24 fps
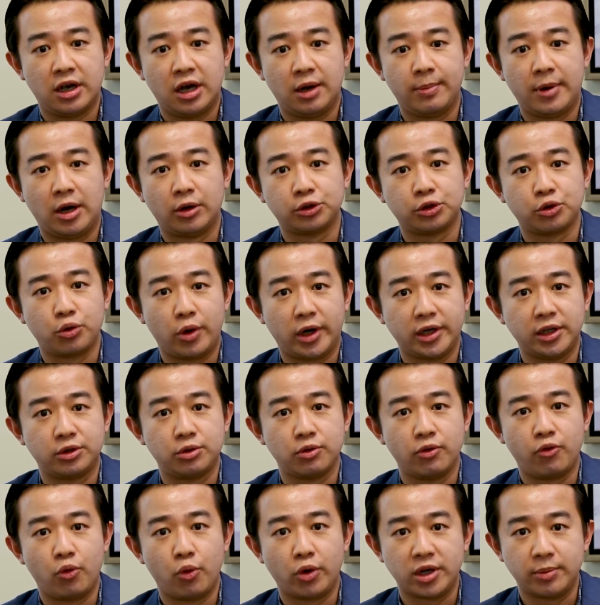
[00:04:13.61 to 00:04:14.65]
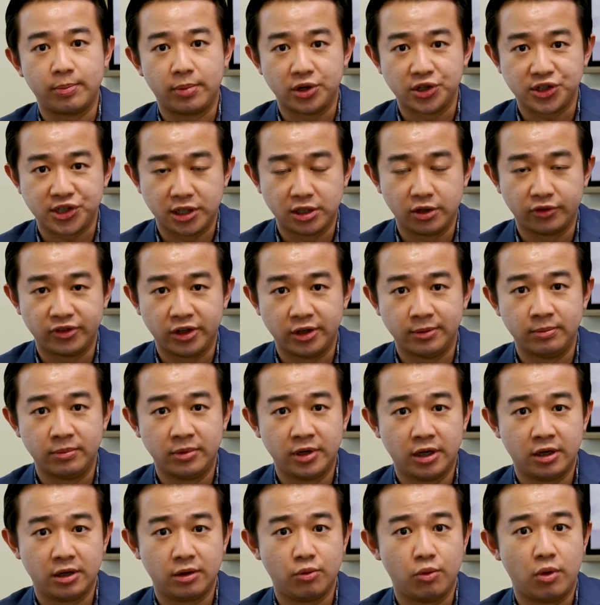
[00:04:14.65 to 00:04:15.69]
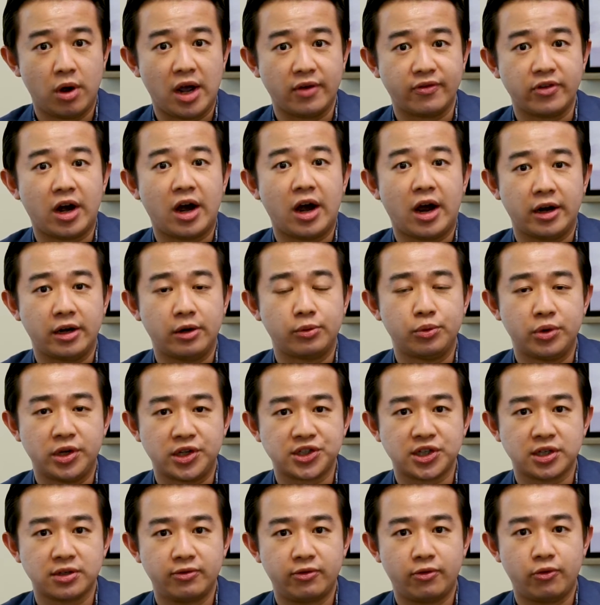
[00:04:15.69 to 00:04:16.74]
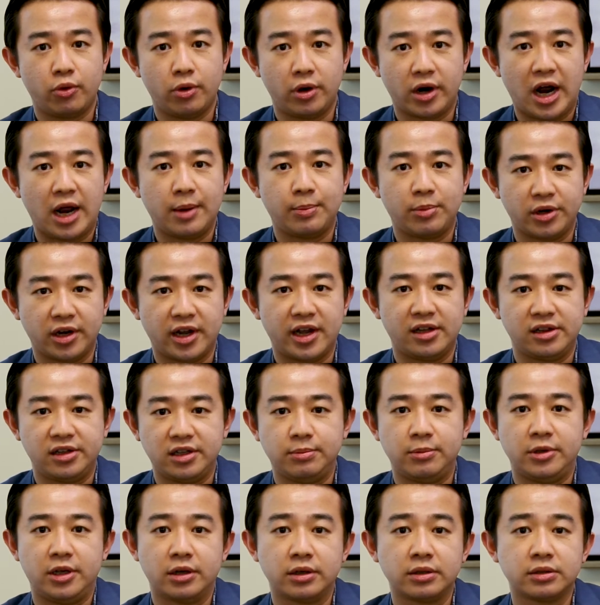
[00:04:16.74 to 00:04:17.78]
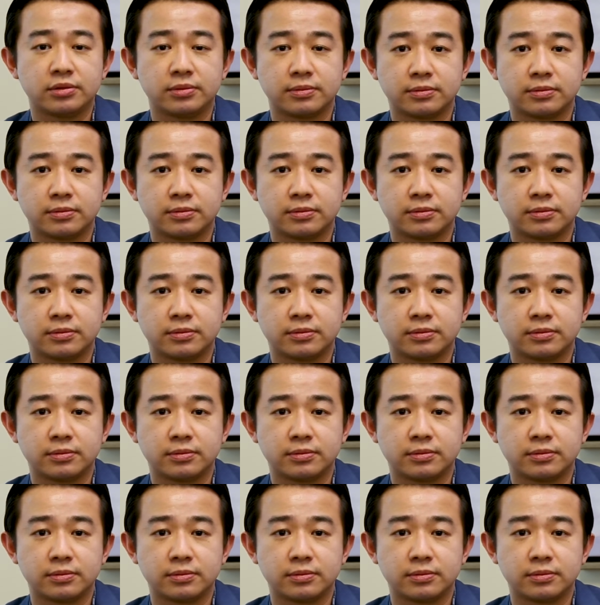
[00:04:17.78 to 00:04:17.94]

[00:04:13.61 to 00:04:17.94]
about 20 to 40% of them will have a high risk for hyperkalemia.